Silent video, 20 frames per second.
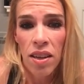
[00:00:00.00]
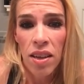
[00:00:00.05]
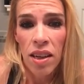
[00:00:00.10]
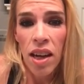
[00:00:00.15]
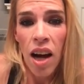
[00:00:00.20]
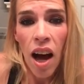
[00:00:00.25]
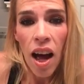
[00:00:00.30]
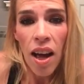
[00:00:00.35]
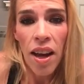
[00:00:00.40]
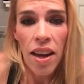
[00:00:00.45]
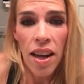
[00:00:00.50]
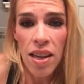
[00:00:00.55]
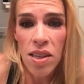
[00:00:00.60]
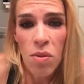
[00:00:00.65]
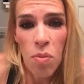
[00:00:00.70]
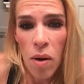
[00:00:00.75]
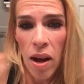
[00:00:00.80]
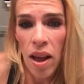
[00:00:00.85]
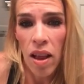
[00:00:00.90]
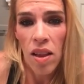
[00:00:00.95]
cut
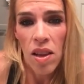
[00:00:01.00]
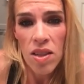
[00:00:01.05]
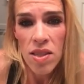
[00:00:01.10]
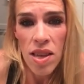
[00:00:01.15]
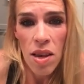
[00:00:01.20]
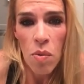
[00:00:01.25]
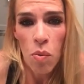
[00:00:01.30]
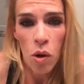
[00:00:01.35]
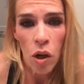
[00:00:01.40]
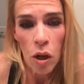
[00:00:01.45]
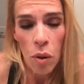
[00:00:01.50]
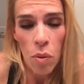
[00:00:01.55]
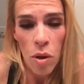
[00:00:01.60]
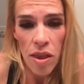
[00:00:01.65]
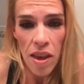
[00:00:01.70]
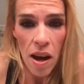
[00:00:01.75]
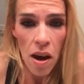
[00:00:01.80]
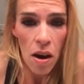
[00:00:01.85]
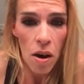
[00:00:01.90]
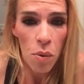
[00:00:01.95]
as well as they would with
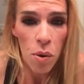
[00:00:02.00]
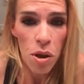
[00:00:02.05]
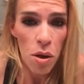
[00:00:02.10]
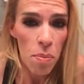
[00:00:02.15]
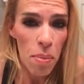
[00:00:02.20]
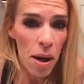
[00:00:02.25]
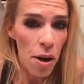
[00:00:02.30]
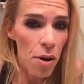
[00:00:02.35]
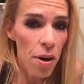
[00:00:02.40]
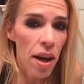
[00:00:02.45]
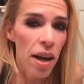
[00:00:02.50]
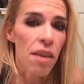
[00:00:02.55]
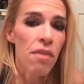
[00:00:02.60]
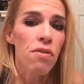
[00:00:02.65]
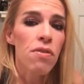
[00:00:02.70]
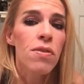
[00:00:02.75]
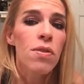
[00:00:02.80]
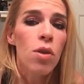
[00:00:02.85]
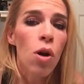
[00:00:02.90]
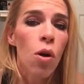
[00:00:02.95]
a better
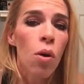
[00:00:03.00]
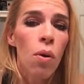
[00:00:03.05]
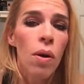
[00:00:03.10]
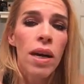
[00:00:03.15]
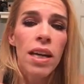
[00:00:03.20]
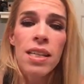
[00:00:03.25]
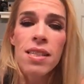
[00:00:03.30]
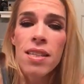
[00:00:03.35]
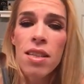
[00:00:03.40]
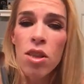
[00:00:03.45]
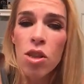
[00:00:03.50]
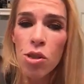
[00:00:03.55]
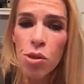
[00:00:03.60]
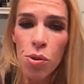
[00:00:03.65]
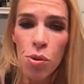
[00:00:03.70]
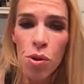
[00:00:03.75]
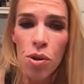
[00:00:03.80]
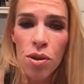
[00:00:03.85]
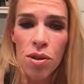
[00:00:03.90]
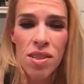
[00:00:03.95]
knife. So it's in the
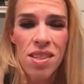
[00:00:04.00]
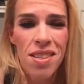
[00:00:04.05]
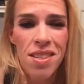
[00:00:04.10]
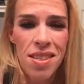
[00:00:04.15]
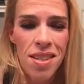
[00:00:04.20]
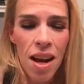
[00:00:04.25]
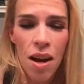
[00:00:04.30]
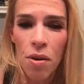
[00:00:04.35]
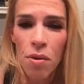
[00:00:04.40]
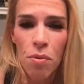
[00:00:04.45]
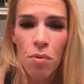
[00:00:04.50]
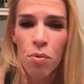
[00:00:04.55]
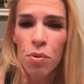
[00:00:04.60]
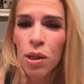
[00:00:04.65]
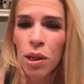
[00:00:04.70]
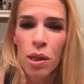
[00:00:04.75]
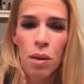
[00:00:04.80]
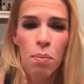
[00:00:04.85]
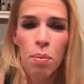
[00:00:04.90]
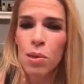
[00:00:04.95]
tools. It's not
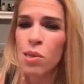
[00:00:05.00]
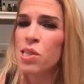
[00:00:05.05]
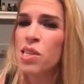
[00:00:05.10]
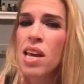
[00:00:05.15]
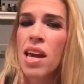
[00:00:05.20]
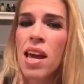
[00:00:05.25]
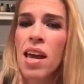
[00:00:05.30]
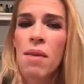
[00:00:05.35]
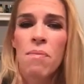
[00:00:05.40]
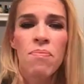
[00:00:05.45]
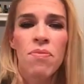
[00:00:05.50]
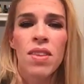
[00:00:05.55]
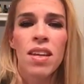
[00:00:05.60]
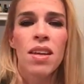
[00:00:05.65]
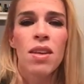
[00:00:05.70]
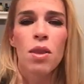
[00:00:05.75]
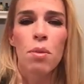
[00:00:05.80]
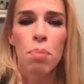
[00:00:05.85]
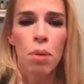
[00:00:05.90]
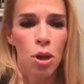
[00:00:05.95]
really per se
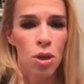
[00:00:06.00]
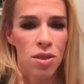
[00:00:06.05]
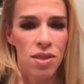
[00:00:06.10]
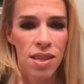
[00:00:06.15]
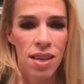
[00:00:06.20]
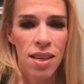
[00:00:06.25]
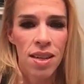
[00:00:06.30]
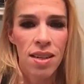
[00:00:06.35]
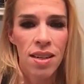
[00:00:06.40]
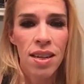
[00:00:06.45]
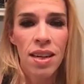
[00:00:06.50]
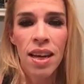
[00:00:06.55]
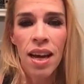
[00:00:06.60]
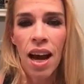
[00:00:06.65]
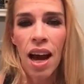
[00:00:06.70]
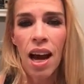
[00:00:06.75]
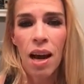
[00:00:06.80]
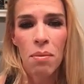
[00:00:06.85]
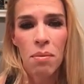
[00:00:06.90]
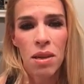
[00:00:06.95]
the person.
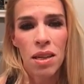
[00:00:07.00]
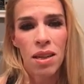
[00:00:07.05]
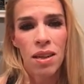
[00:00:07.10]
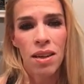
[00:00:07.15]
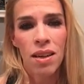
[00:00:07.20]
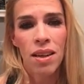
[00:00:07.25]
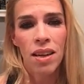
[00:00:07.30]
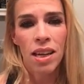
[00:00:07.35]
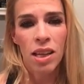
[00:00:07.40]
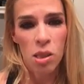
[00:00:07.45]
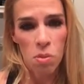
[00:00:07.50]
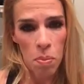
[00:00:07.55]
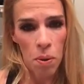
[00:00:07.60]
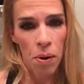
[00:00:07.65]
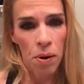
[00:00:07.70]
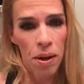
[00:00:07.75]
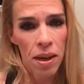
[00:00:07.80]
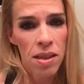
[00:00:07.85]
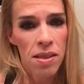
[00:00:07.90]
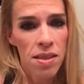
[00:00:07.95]
I mean,
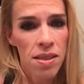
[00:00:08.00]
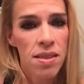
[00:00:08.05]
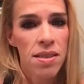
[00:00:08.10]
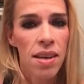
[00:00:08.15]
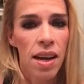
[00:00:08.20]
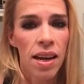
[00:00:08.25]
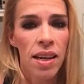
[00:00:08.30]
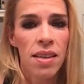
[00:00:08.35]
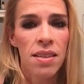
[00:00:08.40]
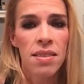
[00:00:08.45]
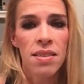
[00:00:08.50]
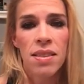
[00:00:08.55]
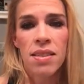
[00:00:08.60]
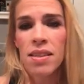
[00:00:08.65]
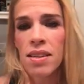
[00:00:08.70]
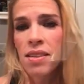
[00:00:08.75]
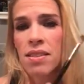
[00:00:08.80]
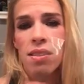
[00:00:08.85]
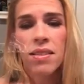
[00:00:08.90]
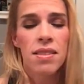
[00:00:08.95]
experience is nice. It
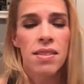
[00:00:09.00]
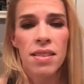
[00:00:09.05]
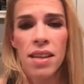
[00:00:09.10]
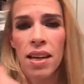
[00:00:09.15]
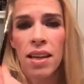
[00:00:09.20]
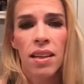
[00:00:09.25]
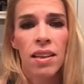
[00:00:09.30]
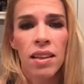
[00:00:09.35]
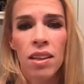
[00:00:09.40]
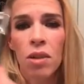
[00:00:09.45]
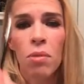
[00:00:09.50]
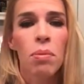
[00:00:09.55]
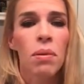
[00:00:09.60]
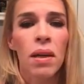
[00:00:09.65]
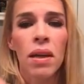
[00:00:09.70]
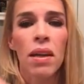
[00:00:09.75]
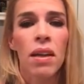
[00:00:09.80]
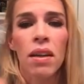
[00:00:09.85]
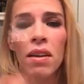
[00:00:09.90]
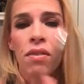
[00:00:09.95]
does take a little
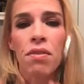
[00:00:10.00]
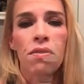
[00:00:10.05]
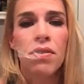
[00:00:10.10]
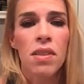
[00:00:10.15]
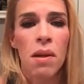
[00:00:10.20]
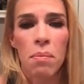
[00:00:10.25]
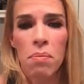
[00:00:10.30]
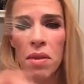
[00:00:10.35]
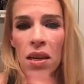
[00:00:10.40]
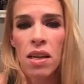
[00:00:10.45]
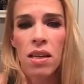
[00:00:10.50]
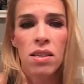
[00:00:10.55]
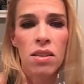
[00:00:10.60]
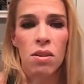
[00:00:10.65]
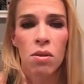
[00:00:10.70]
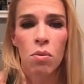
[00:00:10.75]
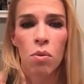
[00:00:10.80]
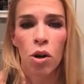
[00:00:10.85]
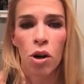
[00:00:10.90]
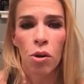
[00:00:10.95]
bit of something
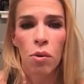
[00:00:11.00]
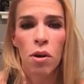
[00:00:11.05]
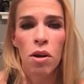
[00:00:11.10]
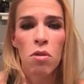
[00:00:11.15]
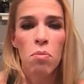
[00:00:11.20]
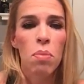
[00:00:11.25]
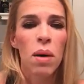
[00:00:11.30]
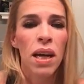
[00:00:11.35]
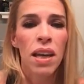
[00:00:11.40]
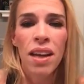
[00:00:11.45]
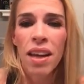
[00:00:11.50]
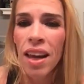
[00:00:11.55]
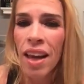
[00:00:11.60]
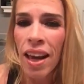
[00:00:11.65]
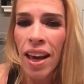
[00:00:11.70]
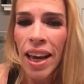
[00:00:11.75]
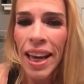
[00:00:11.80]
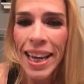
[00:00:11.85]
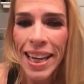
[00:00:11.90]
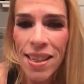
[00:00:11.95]
to work with, but
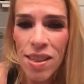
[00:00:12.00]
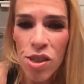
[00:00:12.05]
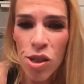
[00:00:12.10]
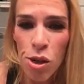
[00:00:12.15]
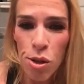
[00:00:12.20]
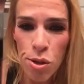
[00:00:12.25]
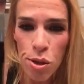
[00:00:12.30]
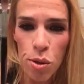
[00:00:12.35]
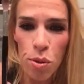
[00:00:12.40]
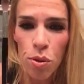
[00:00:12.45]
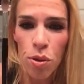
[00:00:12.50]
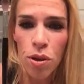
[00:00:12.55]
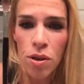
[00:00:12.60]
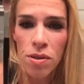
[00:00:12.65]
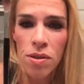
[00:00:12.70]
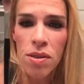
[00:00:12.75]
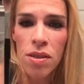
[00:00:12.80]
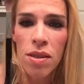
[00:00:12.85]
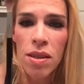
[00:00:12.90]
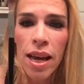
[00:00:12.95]
it's your
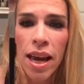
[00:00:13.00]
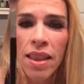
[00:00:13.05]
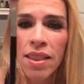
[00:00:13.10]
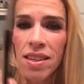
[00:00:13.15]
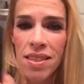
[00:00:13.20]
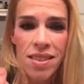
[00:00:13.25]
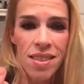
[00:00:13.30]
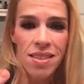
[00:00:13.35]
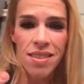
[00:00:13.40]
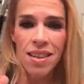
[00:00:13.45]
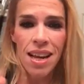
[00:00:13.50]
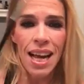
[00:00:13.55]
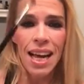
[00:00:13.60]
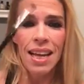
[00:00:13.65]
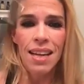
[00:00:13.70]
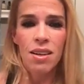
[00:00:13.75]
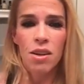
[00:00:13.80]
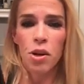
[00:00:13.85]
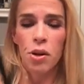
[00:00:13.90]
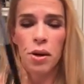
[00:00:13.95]
tools. And this is not
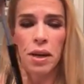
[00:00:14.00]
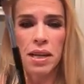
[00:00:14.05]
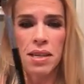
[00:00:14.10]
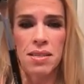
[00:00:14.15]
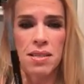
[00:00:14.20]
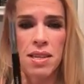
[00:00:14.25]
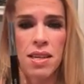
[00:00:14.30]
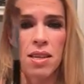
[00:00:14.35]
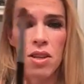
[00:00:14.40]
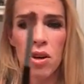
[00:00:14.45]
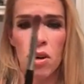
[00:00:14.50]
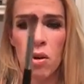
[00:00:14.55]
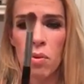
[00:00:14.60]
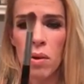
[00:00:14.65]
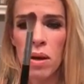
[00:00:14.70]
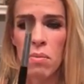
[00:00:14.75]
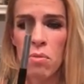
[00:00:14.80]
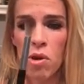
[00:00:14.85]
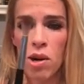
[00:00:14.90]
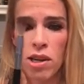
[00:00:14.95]
crazy. There are
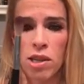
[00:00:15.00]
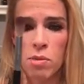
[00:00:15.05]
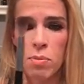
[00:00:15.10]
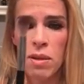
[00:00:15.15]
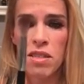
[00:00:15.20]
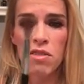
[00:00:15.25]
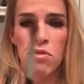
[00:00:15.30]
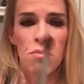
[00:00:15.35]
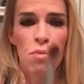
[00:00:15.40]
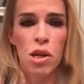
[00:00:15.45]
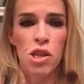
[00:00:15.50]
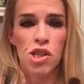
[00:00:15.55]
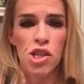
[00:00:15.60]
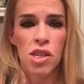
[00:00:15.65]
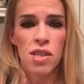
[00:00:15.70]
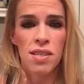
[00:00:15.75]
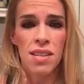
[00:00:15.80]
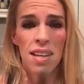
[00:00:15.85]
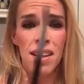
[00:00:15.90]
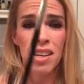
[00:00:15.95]
way more expensive
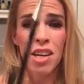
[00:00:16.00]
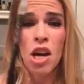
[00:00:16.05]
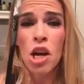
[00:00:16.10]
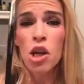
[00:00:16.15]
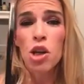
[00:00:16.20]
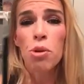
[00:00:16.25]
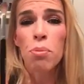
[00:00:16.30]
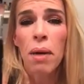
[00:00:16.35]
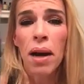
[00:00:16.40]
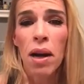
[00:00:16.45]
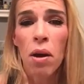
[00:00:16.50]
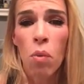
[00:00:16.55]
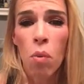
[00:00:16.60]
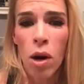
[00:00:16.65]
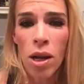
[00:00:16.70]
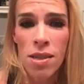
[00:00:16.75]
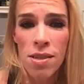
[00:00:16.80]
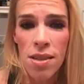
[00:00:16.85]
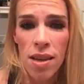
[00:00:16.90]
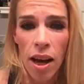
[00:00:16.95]
brushes, and you buy it
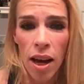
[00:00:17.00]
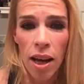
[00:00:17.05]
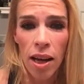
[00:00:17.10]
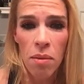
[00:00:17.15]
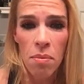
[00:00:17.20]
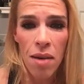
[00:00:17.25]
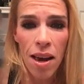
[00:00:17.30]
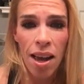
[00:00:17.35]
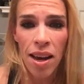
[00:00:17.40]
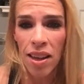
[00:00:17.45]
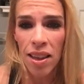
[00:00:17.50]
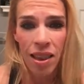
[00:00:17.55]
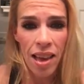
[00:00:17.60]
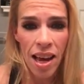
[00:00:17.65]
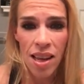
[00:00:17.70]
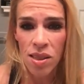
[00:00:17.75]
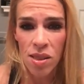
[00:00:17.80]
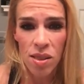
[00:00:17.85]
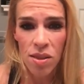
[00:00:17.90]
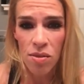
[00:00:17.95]
one time and it
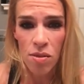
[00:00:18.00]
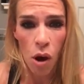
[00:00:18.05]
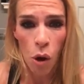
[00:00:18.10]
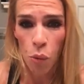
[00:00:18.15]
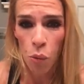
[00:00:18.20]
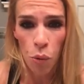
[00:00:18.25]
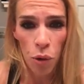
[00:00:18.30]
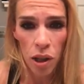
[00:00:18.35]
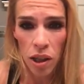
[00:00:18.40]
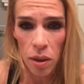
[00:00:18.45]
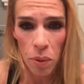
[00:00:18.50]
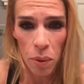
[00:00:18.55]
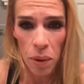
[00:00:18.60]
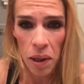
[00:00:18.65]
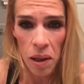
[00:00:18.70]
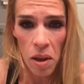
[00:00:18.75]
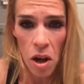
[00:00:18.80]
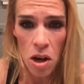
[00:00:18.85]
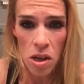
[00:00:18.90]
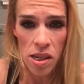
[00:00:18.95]
lasts a really,
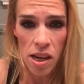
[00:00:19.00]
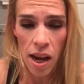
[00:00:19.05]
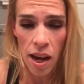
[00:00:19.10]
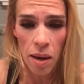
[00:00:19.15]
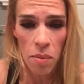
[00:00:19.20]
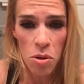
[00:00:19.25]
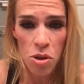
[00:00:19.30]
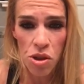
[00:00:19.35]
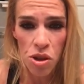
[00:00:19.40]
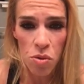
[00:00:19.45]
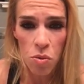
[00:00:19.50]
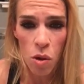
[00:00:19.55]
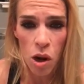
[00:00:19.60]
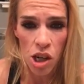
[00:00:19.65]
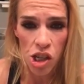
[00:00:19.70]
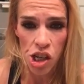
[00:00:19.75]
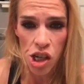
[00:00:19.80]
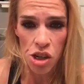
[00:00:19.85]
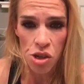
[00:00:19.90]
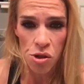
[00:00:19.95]
really long time. You just
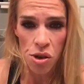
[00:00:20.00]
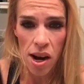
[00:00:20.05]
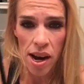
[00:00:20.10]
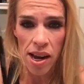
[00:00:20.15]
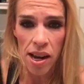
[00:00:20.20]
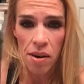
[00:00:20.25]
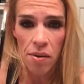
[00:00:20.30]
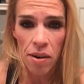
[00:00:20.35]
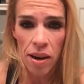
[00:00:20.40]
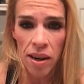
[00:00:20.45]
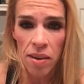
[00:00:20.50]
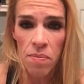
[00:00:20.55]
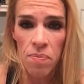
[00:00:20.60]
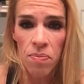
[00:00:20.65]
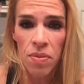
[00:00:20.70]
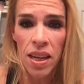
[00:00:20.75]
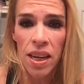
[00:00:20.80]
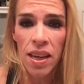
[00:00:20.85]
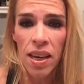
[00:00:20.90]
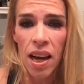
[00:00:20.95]
wash it and dry it, right?
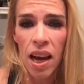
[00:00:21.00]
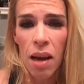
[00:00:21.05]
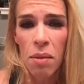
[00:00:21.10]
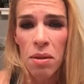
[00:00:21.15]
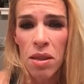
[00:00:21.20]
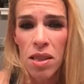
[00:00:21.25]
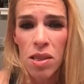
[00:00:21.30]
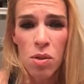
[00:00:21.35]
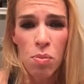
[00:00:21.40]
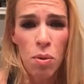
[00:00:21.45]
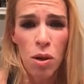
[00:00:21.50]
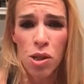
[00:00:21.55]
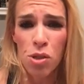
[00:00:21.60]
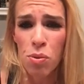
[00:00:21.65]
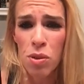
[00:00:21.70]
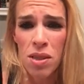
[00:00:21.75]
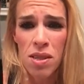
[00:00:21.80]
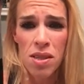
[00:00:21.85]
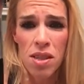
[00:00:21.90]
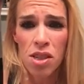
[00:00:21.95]
I mean, this brush
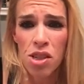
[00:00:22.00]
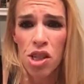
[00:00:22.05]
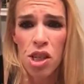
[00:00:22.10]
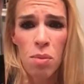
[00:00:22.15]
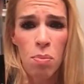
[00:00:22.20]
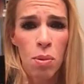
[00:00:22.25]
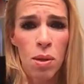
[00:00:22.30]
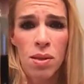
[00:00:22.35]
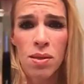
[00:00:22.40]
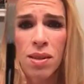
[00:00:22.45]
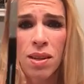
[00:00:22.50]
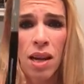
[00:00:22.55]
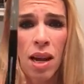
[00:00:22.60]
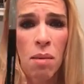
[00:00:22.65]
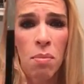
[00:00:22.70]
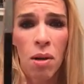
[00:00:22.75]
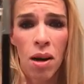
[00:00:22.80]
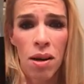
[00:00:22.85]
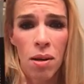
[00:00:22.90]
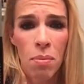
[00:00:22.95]
wasn't the cheapest, and
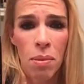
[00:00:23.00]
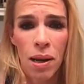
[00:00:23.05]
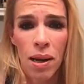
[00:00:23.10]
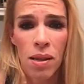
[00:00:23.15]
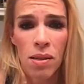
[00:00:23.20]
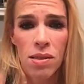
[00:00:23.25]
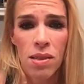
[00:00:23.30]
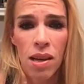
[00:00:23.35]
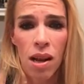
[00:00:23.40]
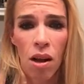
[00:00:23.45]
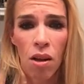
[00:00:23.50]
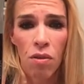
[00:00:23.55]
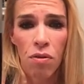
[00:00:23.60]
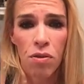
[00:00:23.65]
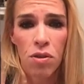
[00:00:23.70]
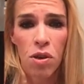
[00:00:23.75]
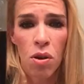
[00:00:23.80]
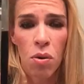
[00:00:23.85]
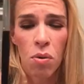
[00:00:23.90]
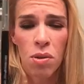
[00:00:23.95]
I bought it by itself,
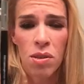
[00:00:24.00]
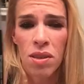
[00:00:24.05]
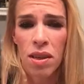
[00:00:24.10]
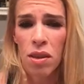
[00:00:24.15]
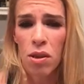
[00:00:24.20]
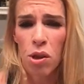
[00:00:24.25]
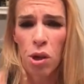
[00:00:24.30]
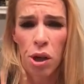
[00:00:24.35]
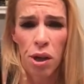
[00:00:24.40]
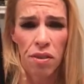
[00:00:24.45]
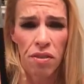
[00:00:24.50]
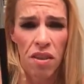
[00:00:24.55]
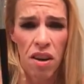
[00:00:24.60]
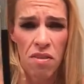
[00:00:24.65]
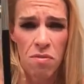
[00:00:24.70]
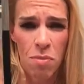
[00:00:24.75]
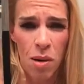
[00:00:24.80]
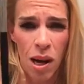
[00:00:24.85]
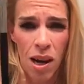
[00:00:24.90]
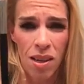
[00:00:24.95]
so it was like
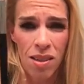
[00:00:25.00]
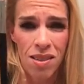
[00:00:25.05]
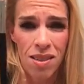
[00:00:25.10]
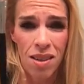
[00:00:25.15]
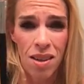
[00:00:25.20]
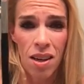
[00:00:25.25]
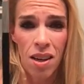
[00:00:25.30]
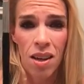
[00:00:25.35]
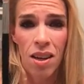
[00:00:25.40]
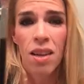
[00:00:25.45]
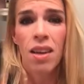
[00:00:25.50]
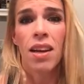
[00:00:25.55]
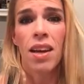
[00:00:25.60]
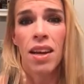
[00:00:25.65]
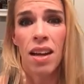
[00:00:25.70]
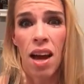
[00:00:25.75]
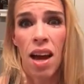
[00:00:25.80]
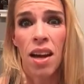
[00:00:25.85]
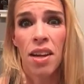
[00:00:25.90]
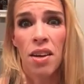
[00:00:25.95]
35 bucks.
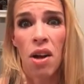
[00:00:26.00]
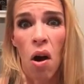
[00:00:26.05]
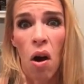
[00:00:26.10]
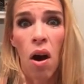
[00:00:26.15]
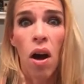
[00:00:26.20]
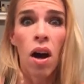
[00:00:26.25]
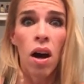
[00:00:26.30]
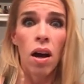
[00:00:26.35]
I know,